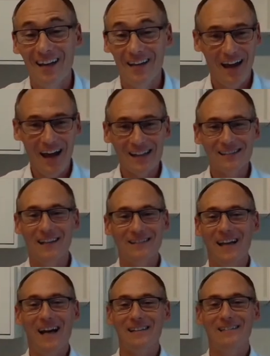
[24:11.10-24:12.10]
Yes,
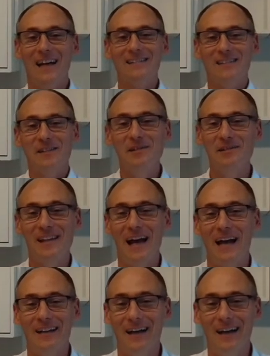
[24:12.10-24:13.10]
that's you,
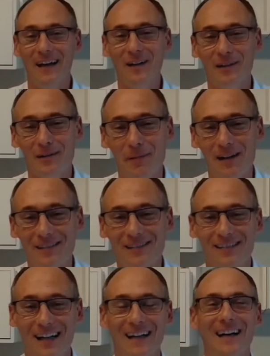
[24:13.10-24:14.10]
Dan. I heard that's about
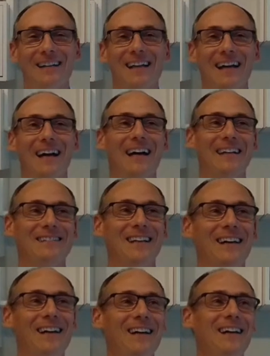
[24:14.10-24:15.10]
you.
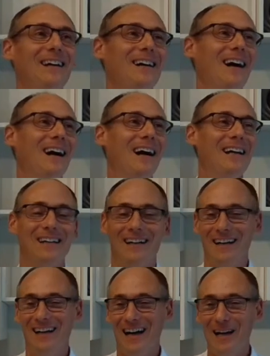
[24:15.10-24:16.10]

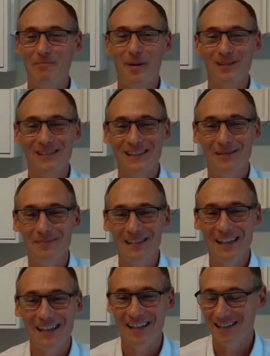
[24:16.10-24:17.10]
I bought some
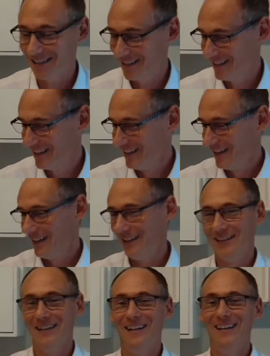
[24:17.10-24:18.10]
tickets
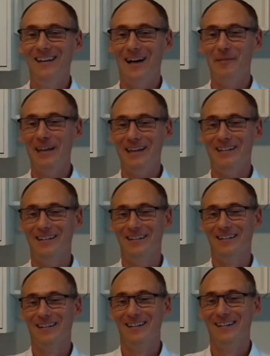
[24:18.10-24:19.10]
and I'm here.
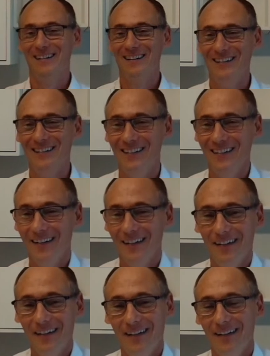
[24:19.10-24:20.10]

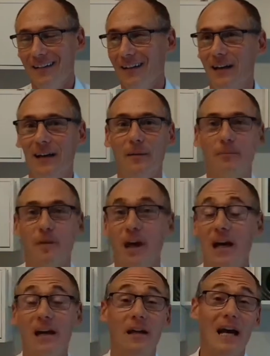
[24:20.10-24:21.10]

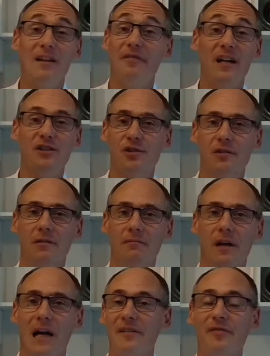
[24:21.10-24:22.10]
Adventure.
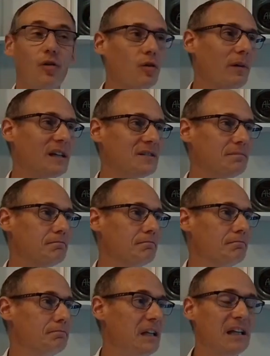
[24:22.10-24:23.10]
I've always
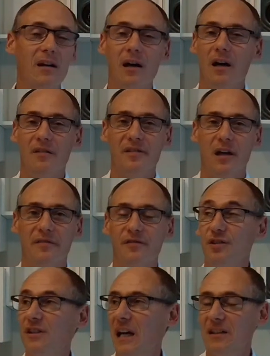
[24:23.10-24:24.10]
been in love of the
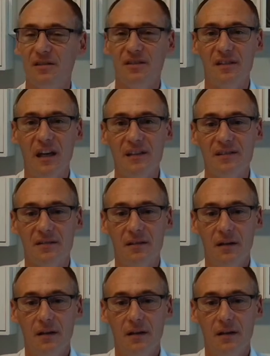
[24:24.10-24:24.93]
United States,